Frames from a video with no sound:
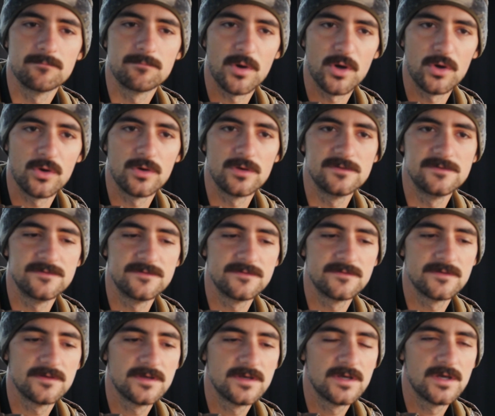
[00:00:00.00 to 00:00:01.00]

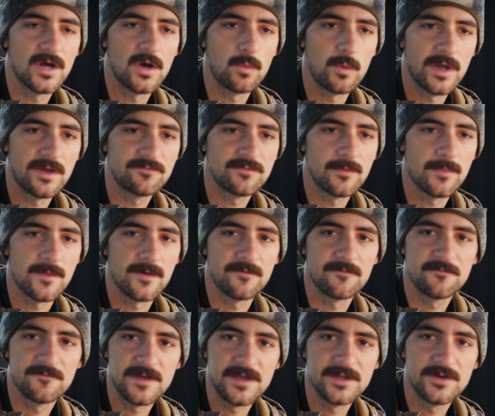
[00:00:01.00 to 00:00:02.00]
birds away from the
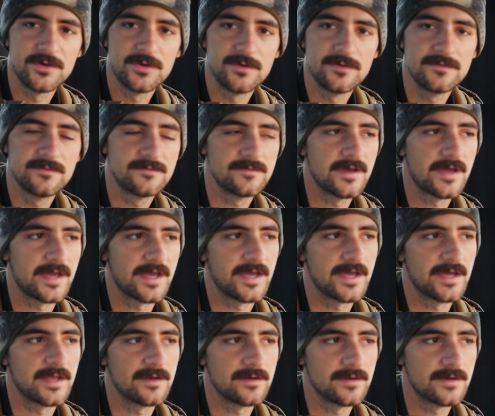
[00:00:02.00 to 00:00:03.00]
feeders
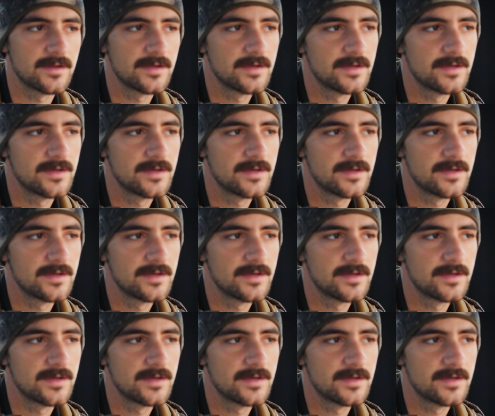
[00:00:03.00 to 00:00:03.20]
and